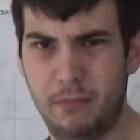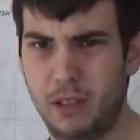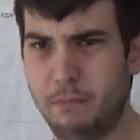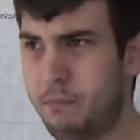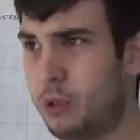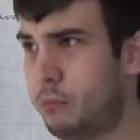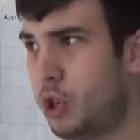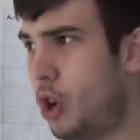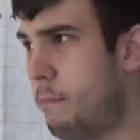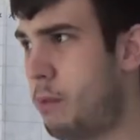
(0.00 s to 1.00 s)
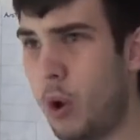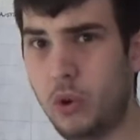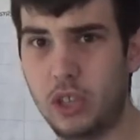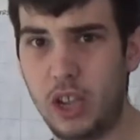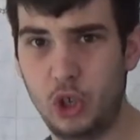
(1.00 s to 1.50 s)
the some sort of
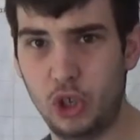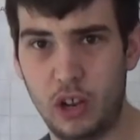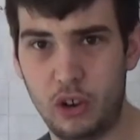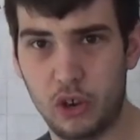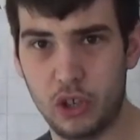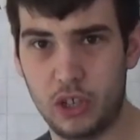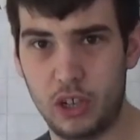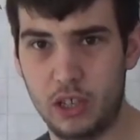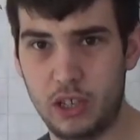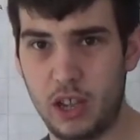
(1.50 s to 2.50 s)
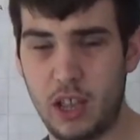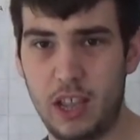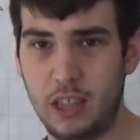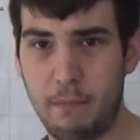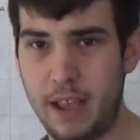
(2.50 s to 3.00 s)
post that he shouldn't have crossed at uh,
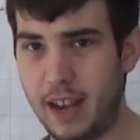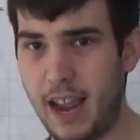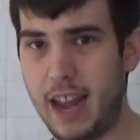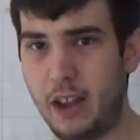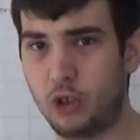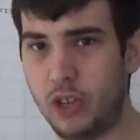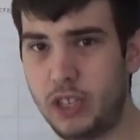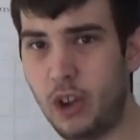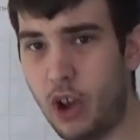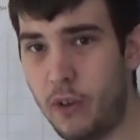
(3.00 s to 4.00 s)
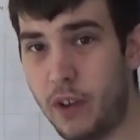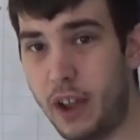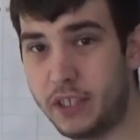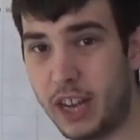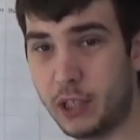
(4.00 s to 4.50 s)
in the pit lane entry. So got
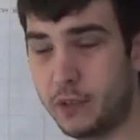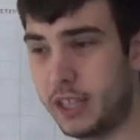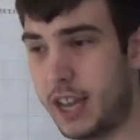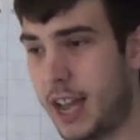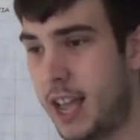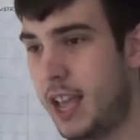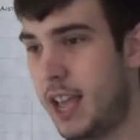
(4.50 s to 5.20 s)
five seconds for that.